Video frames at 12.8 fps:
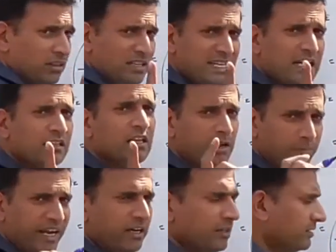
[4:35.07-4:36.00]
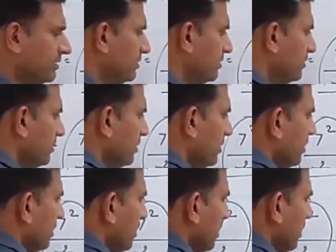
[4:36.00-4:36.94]
These are the remainders.
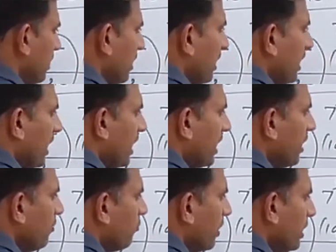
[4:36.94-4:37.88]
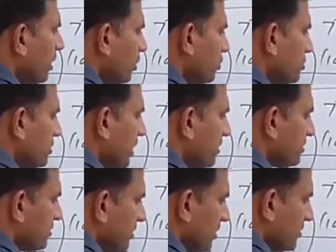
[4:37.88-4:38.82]
Again 1 to
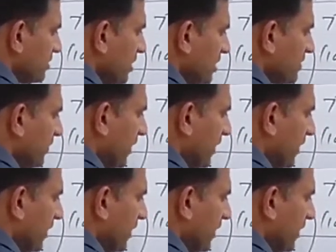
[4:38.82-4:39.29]
6, 6